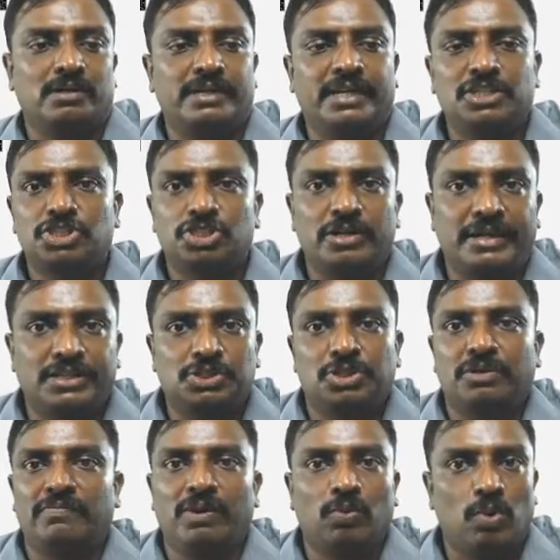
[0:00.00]
Edge
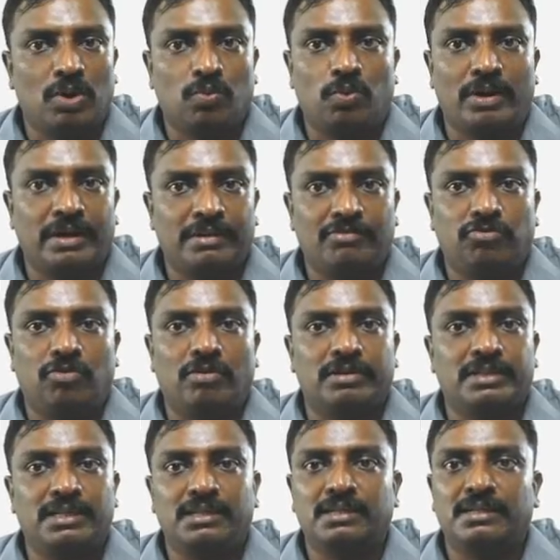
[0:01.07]
detection will work only
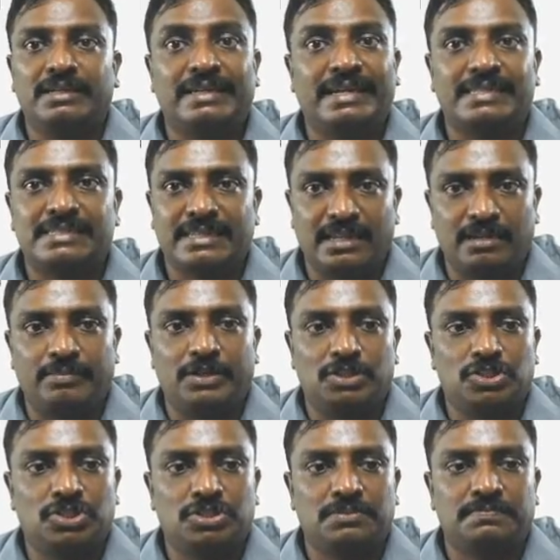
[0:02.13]
for the grayscale
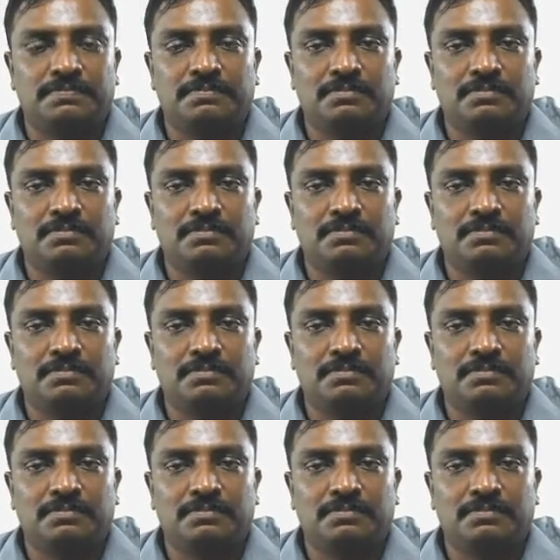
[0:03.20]
image.